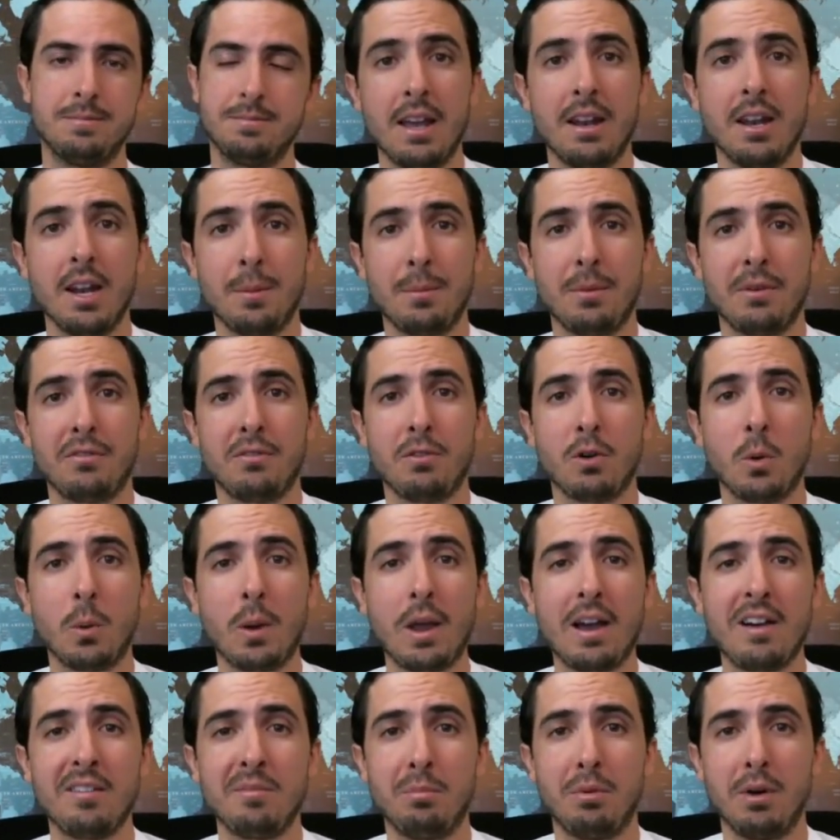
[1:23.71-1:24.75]
Number 4, we
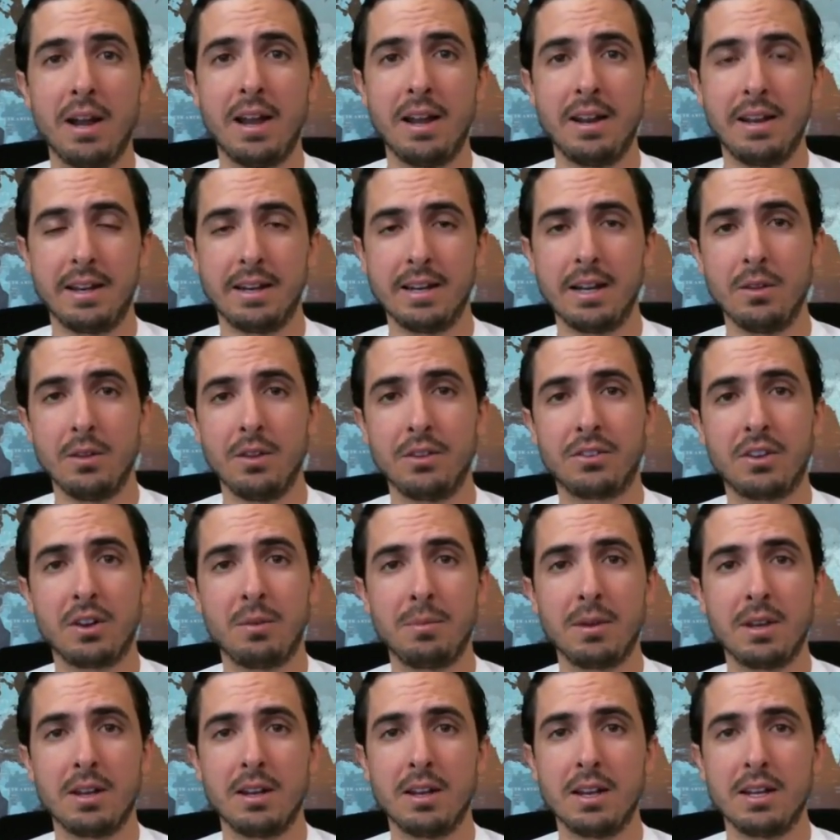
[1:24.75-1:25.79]
have branding. Now this can
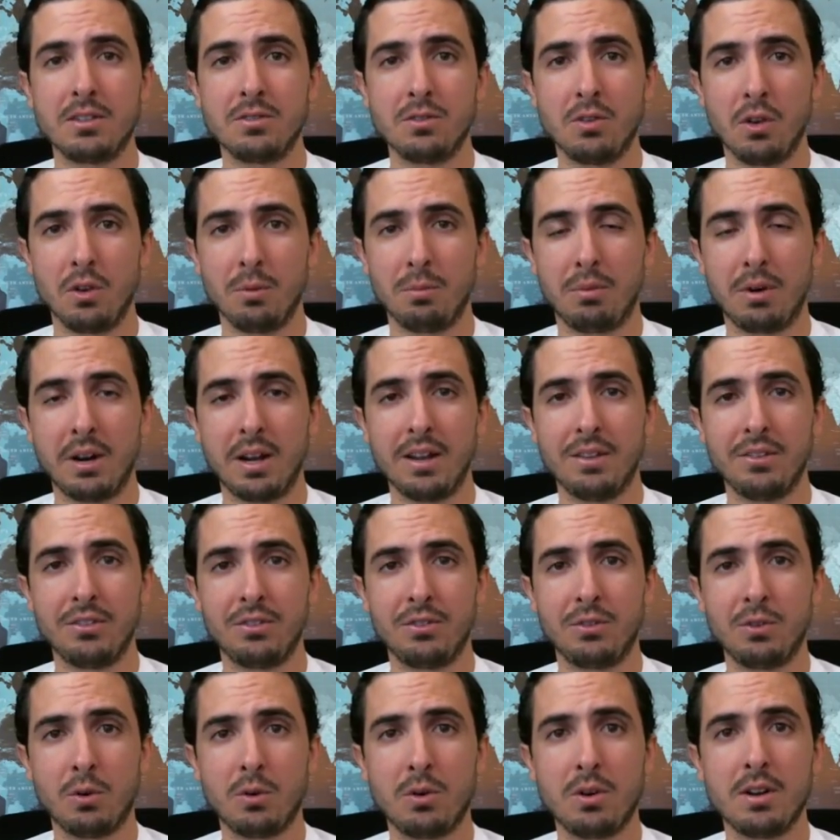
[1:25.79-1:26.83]
be a nice little brand
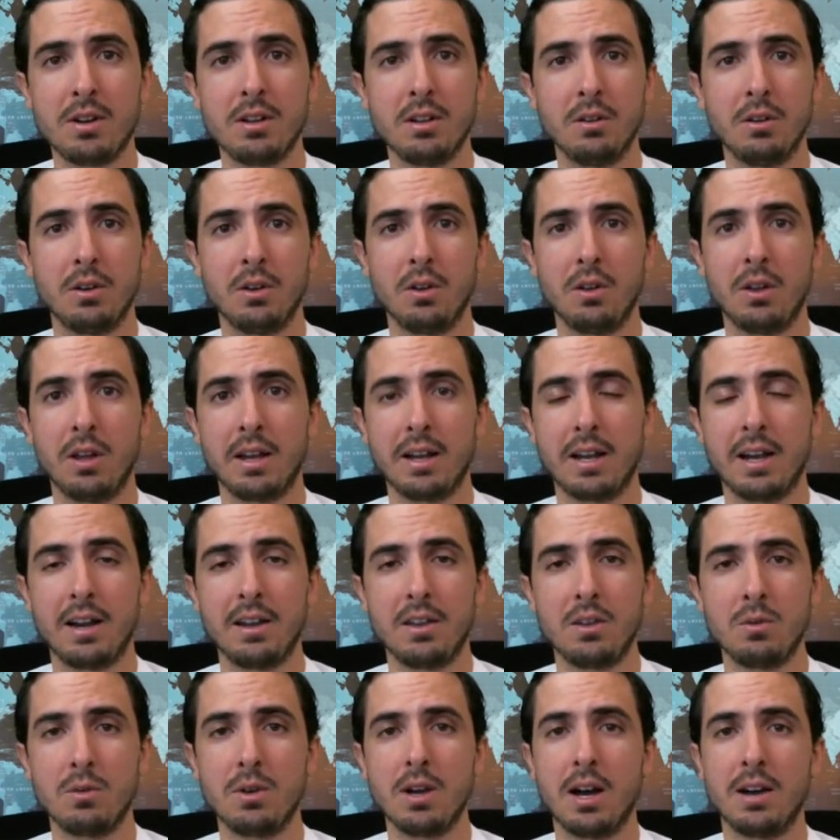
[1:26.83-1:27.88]
story, a little like how
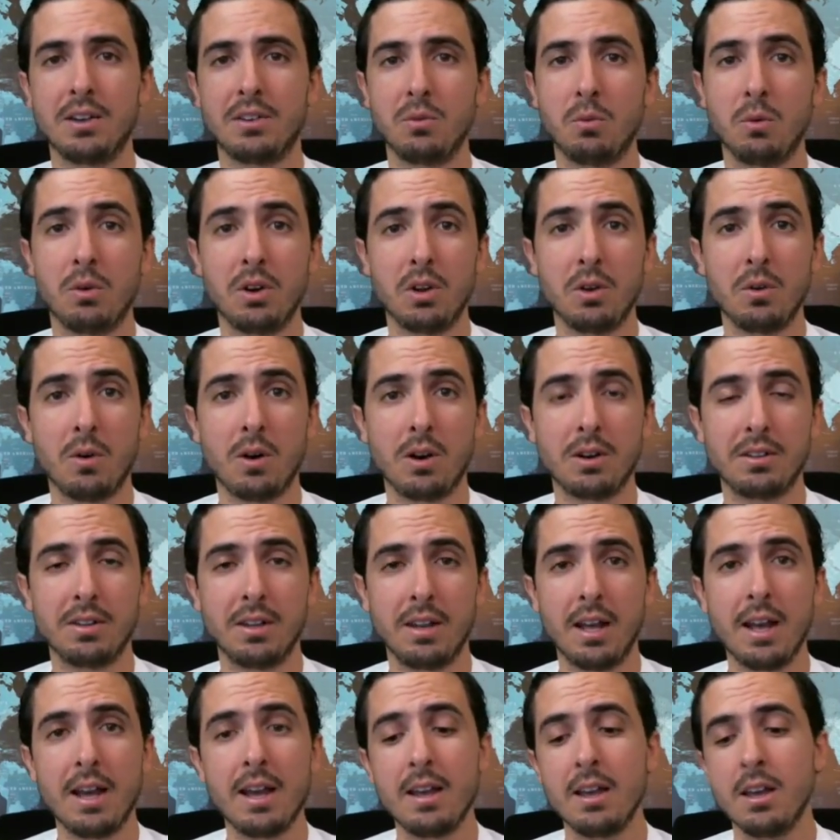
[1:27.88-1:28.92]
you got to where you are
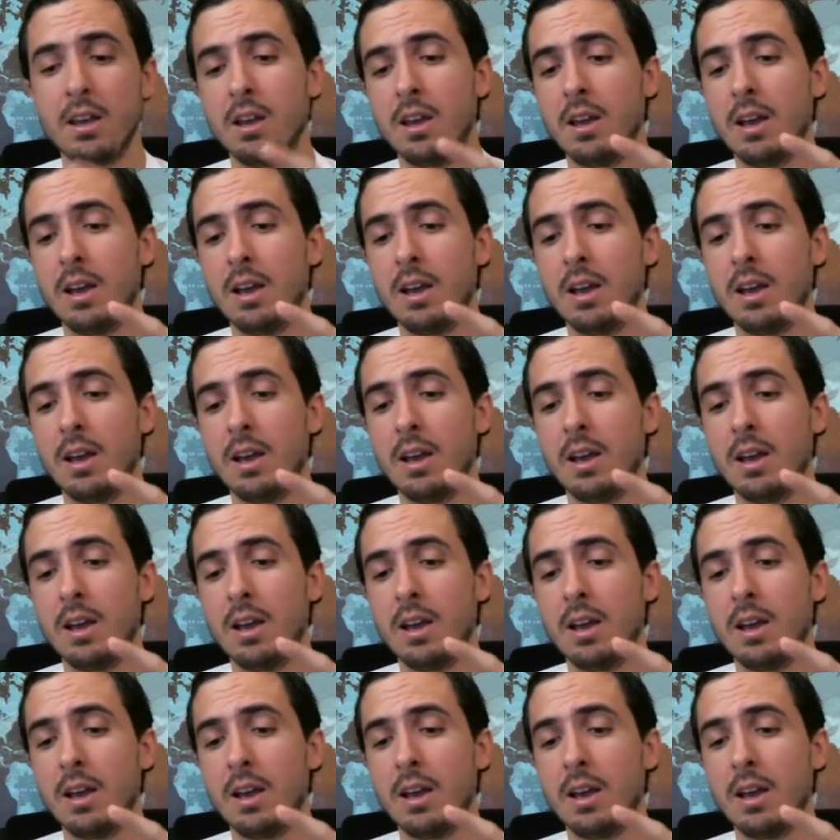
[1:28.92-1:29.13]
today,